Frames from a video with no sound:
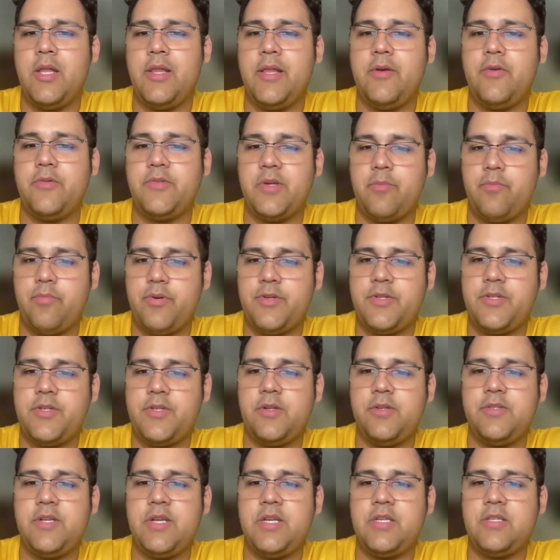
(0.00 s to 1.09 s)
Then was at
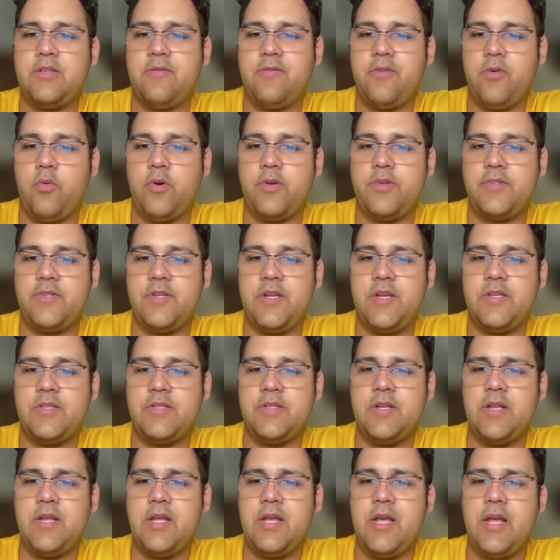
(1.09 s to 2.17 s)
Bristol season for one
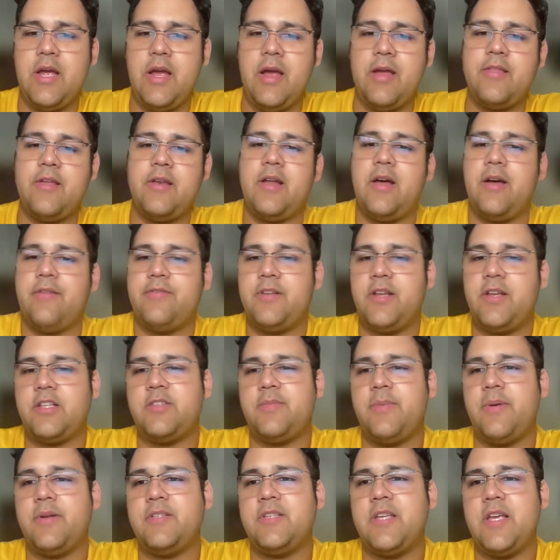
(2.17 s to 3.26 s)
season. And then after that,
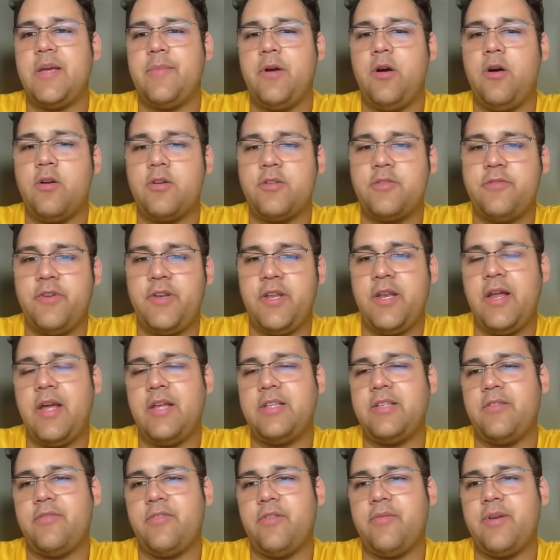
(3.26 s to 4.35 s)
spent time at Oxford
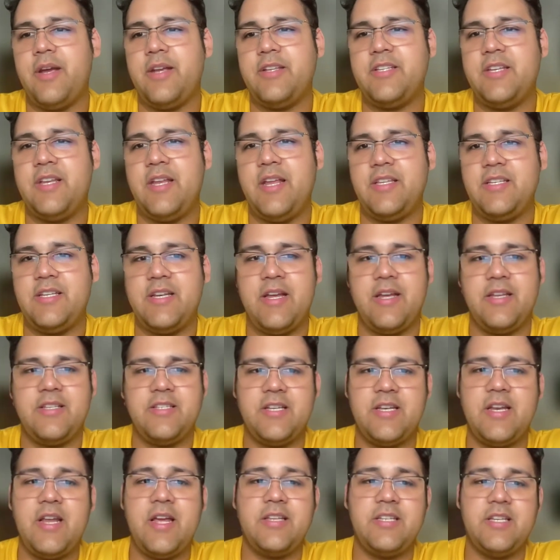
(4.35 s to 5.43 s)
United from 1989
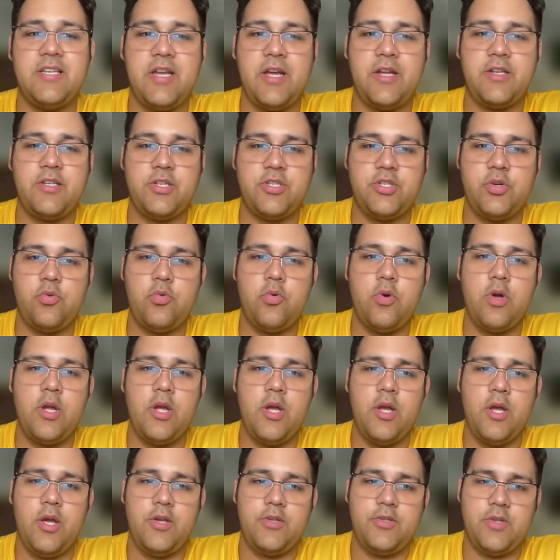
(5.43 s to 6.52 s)
to 1992,
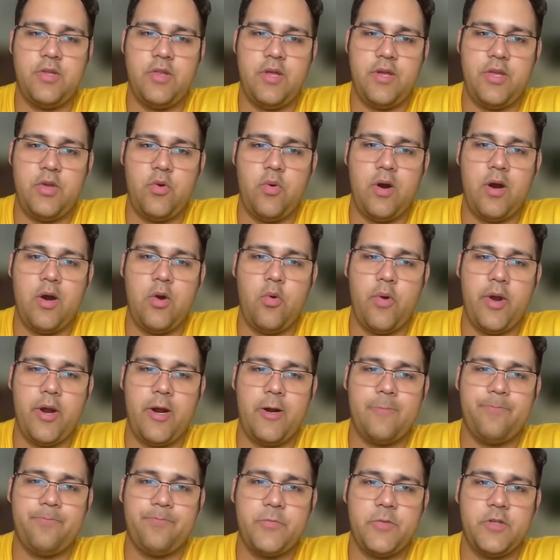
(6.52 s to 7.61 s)
so that you are
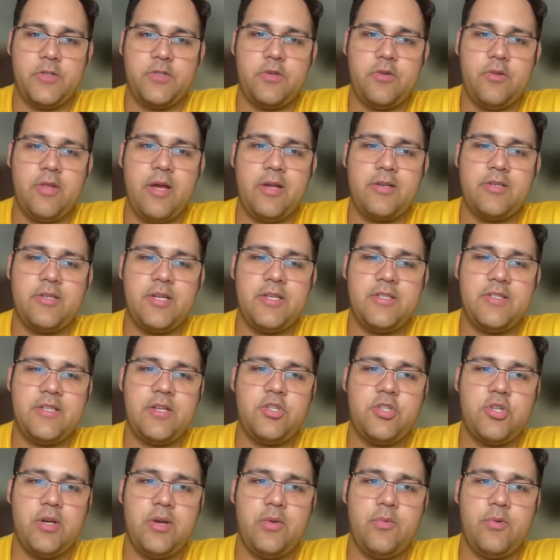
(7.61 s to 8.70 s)
aware. So that
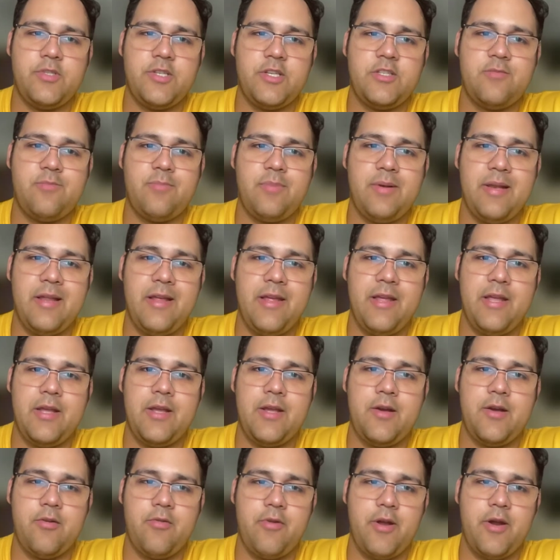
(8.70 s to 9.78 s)
essentially was his playing
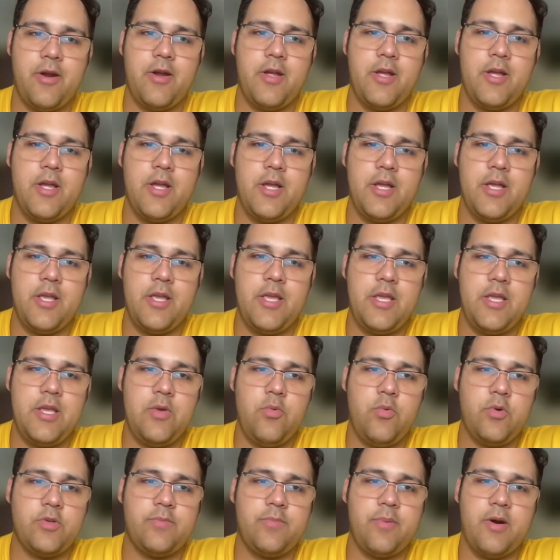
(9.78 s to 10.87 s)
career. He
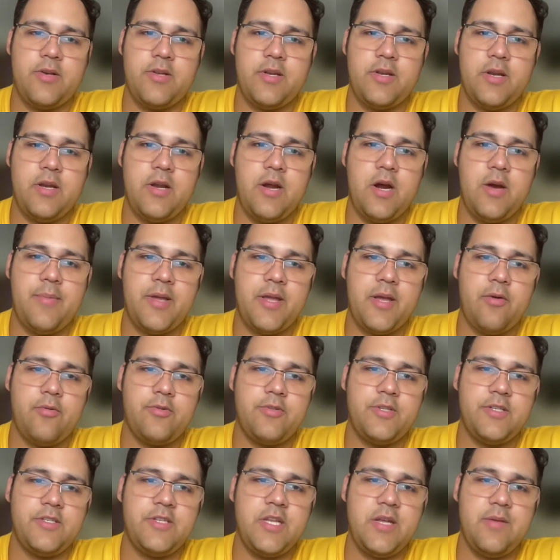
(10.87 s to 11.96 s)
was part of the Derby
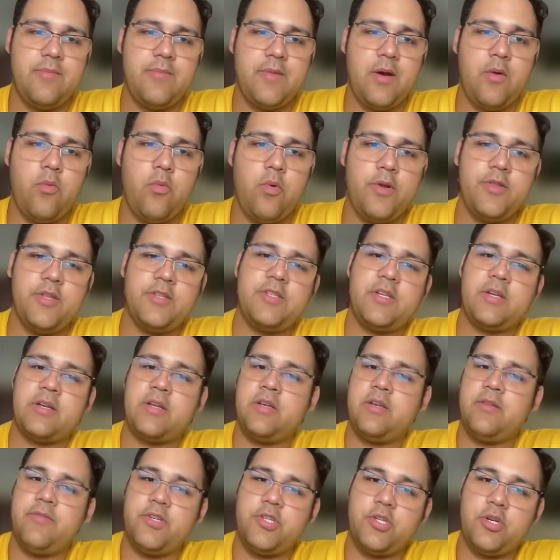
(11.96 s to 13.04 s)
County team that won the
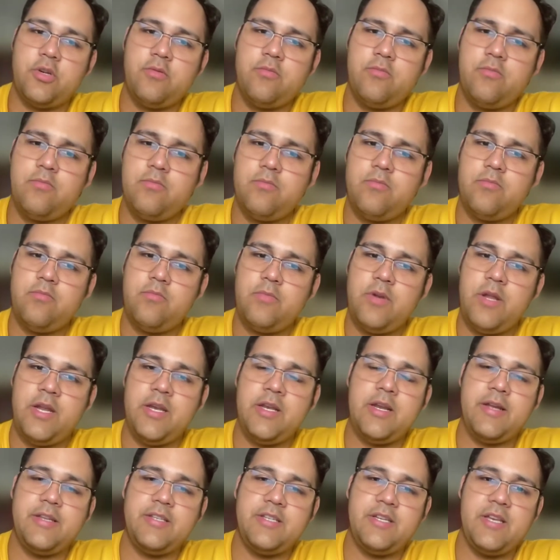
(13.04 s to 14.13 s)
second division
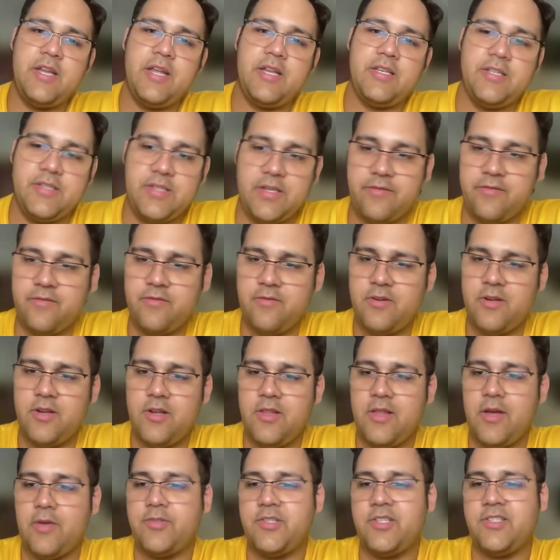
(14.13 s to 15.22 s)
in 1987.
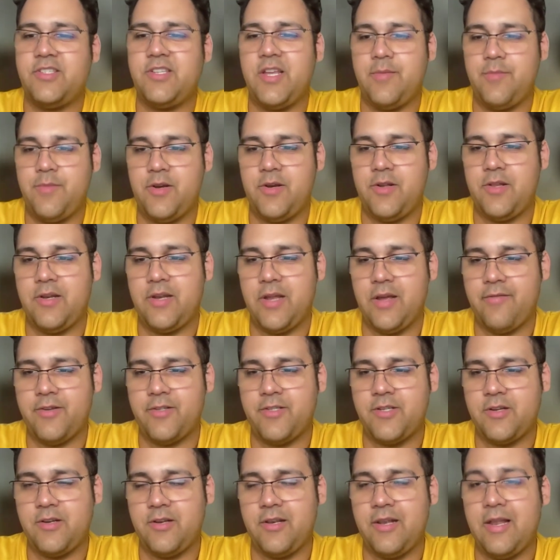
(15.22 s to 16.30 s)
That was the same year that
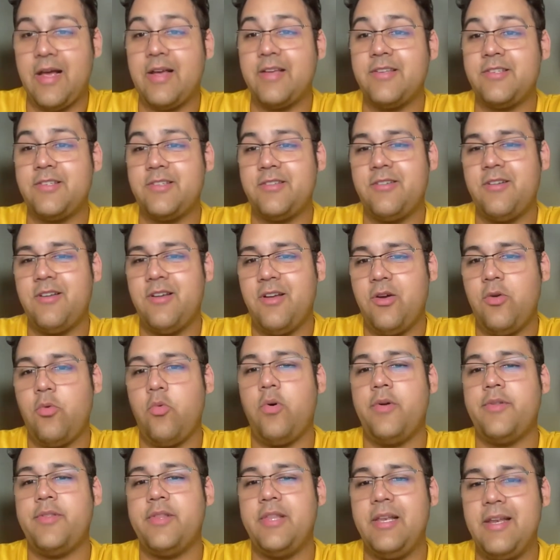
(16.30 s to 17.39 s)
Everton last
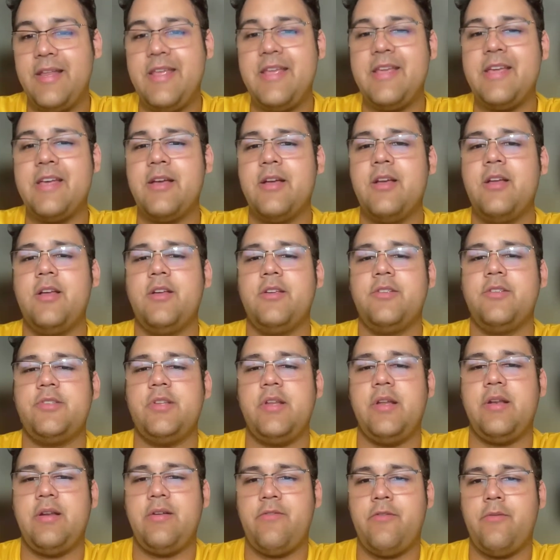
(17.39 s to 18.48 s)
won the league, so
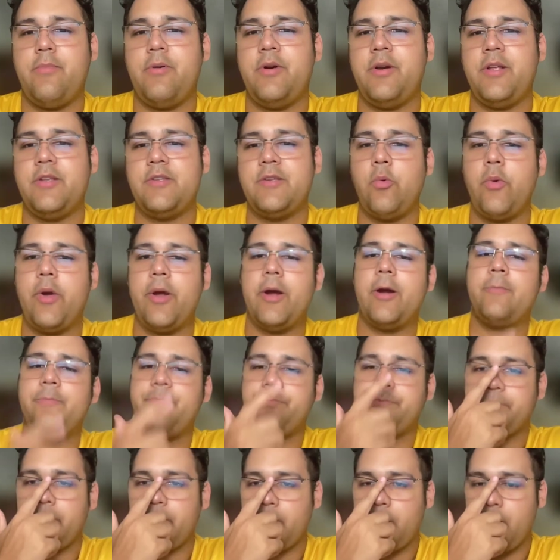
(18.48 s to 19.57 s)
that everybody is aware.
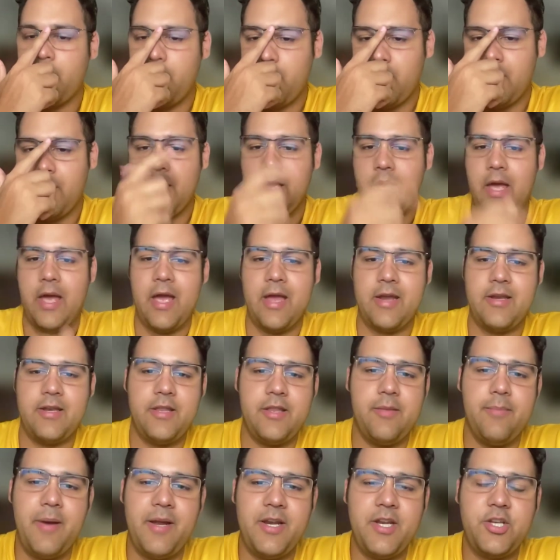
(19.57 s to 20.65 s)

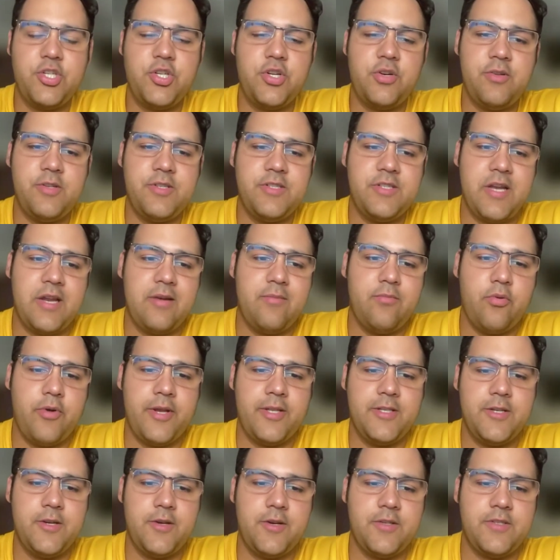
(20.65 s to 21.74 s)
And the managerial
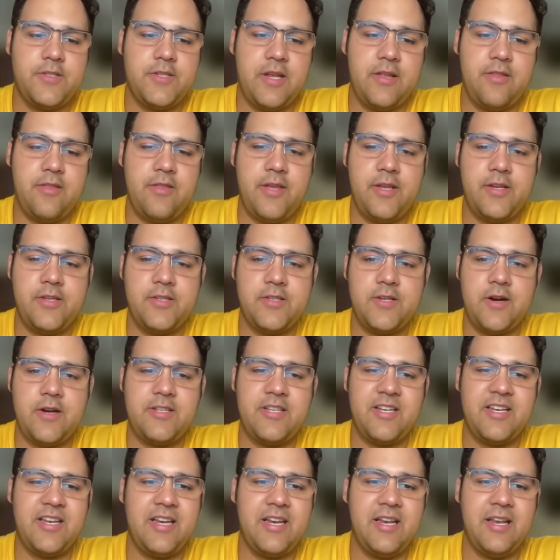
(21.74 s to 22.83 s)
standpoint, you could say things
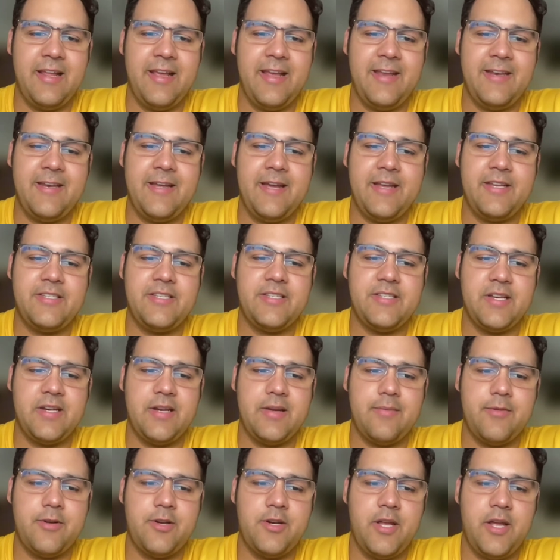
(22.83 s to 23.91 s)
started in the late 90s, and
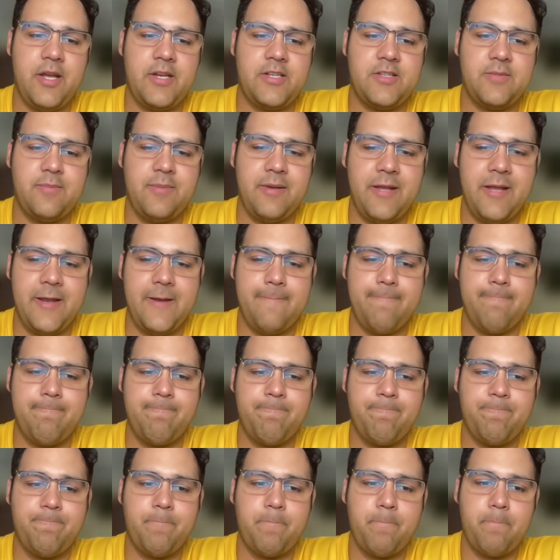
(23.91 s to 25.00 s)
I'm going to explain
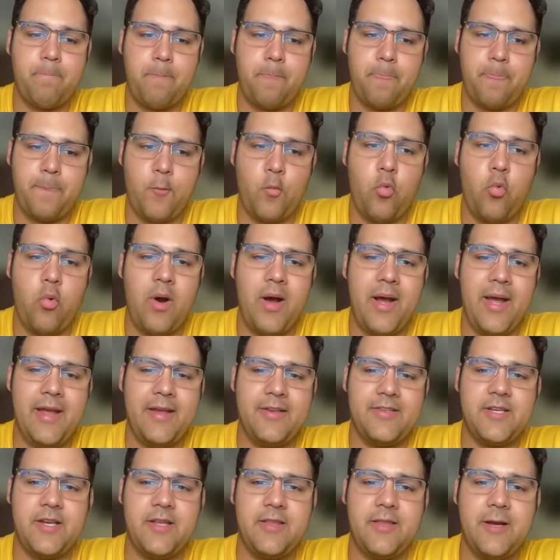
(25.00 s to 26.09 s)
why I
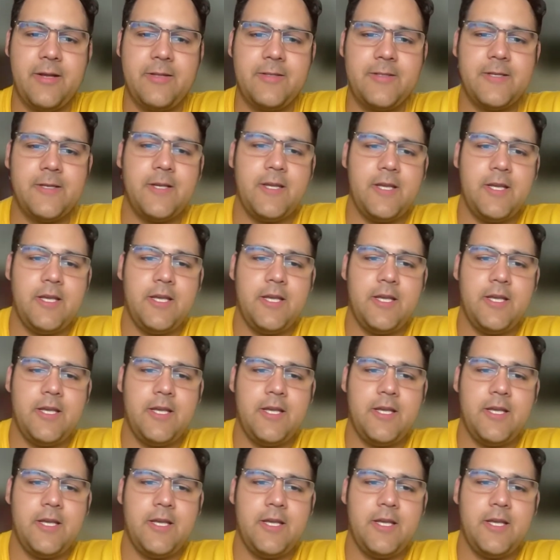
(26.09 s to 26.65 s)
say that.